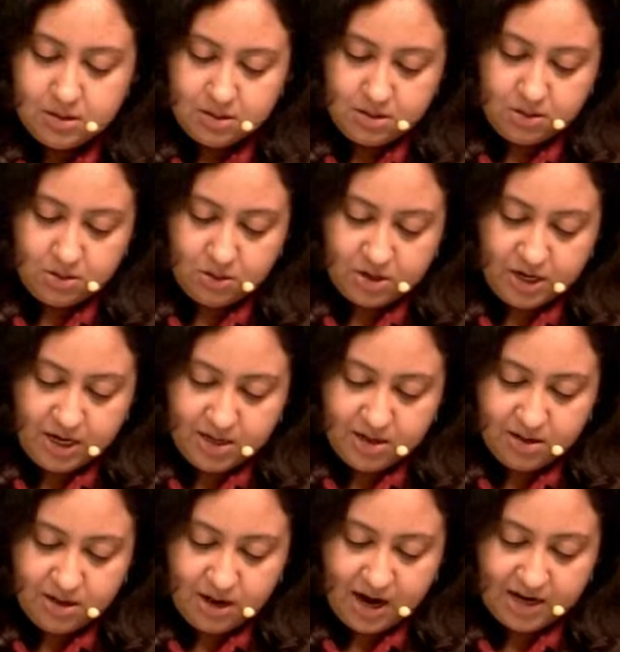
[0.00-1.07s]
all right,
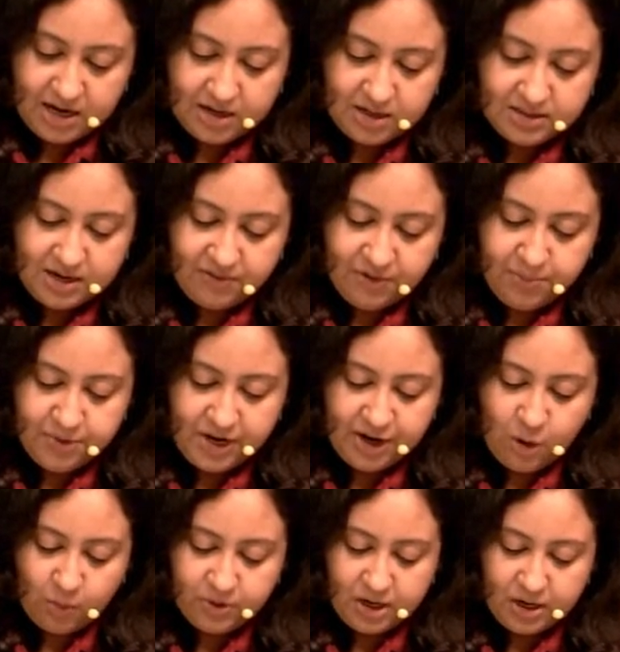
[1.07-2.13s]
and it is never
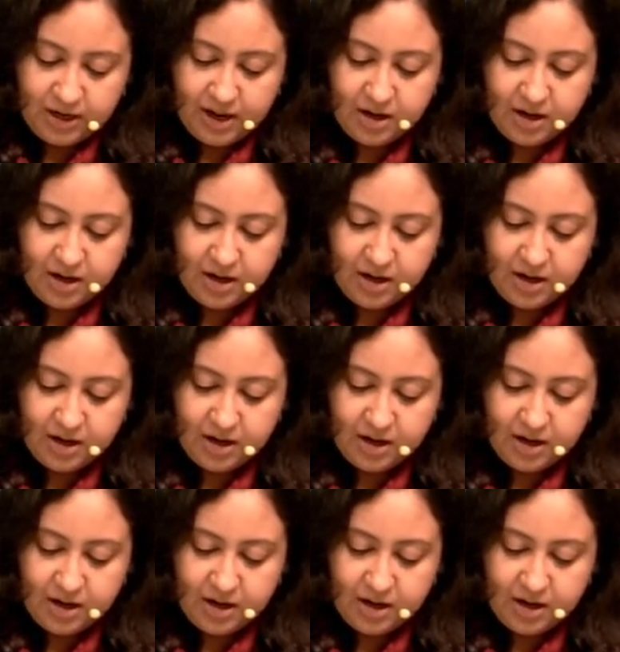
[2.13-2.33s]
predominantly.